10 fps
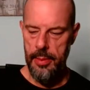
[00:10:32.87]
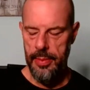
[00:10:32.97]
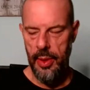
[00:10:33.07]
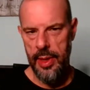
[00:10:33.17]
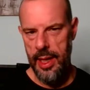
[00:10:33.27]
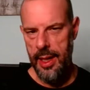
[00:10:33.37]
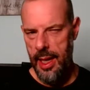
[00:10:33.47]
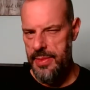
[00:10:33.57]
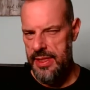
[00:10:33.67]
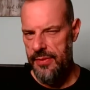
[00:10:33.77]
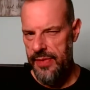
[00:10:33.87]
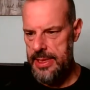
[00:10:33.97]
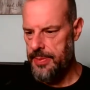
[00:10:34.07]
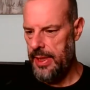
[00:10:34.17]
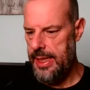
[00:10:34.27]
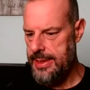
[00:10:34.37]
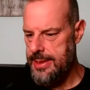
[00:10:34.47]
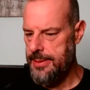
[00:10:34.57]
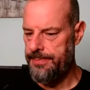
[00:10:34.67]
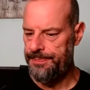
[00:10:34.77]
But when it comes to fixed blades,